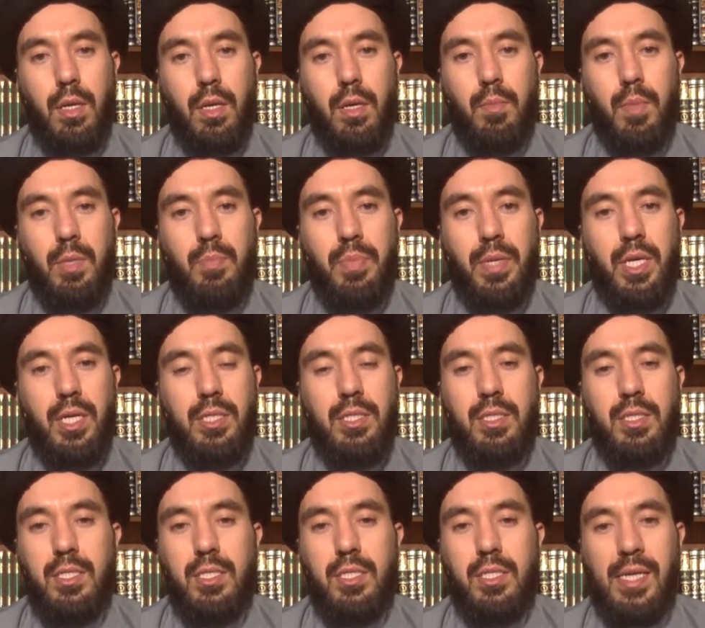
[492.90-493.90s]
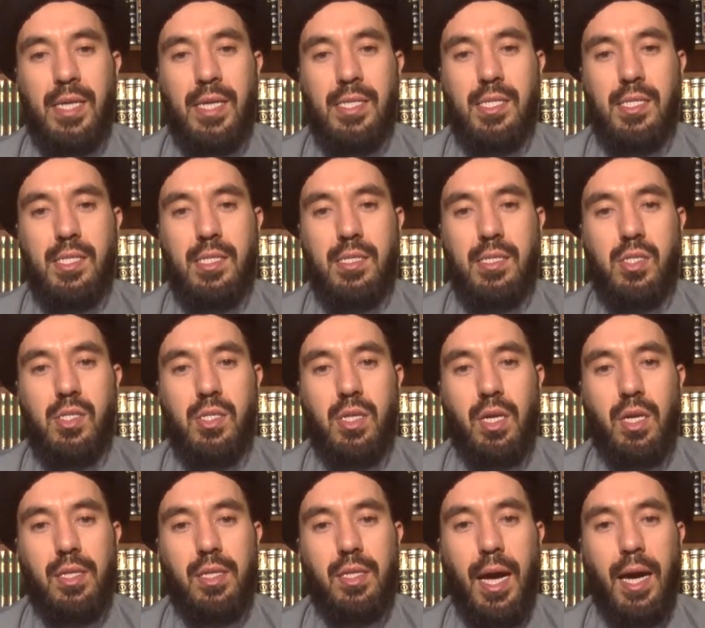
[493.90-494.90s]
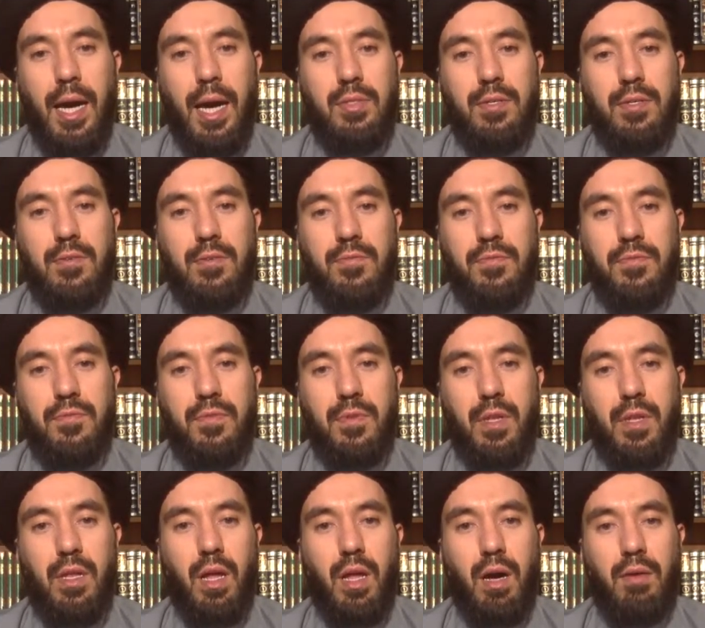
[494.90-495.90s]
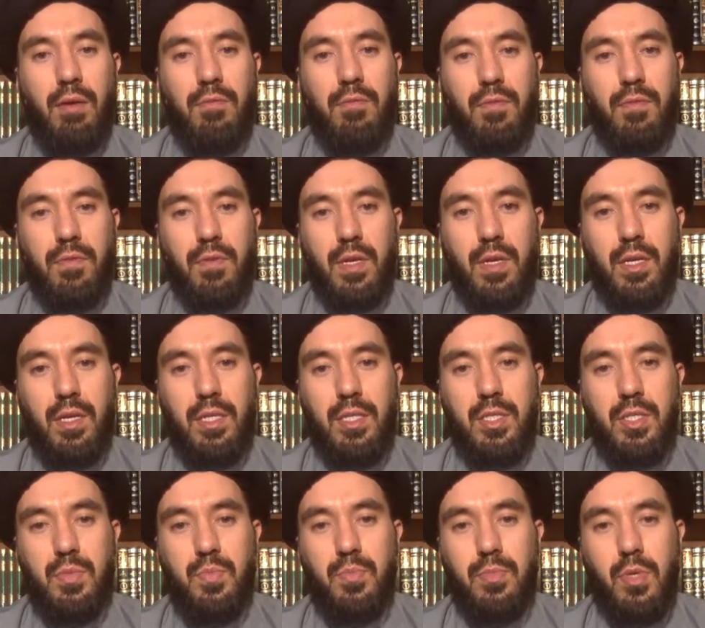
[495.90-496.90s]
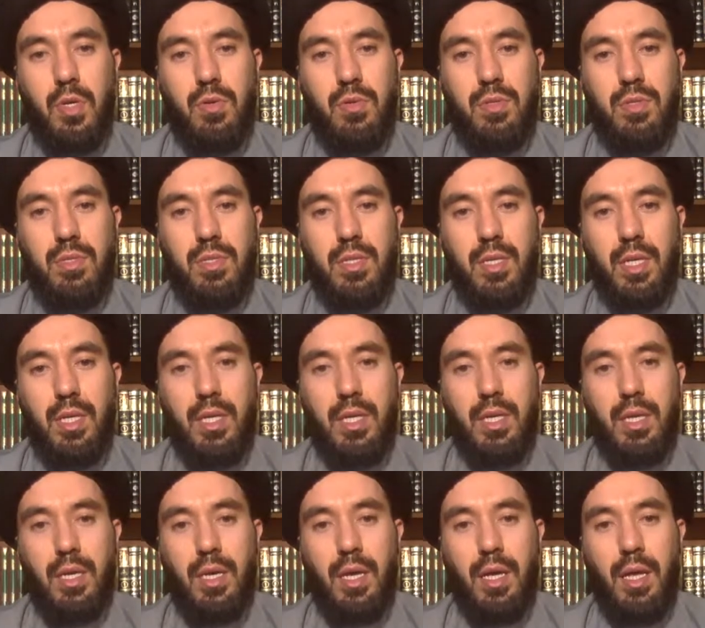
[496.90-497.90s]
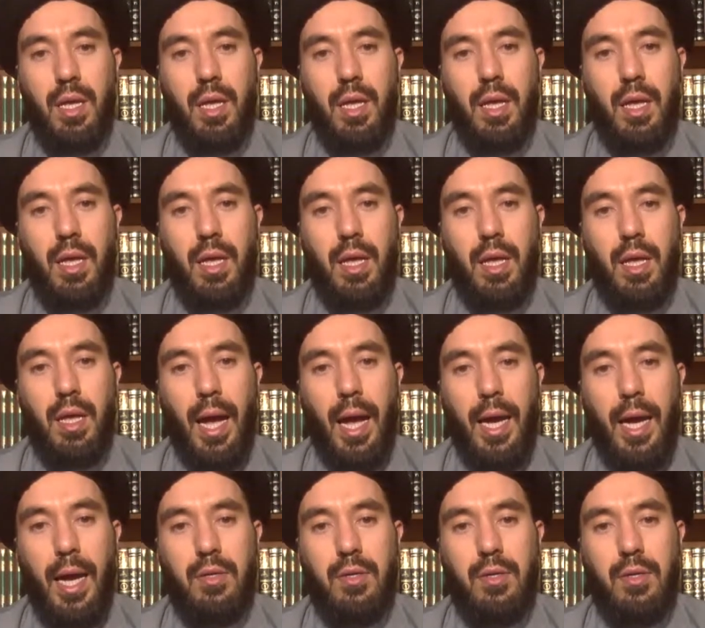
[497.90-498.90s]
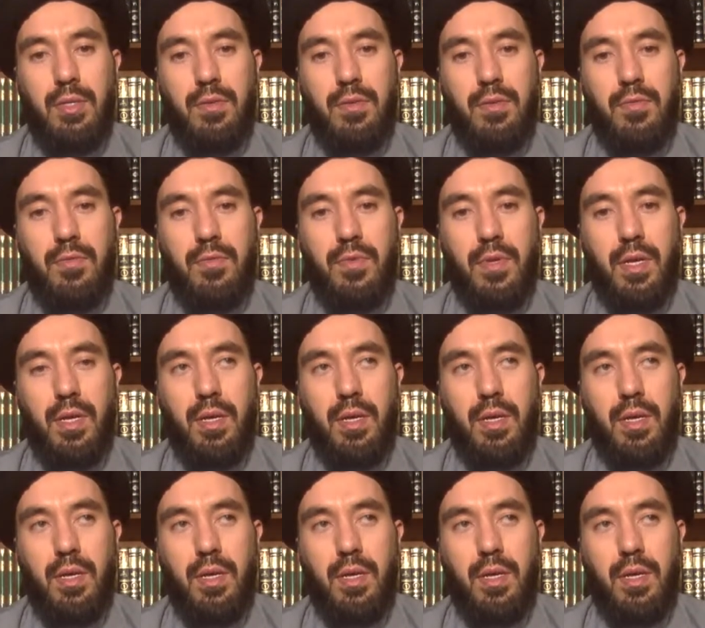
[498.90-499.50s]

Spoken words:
but because this fasting is not out of love, it's mostly out of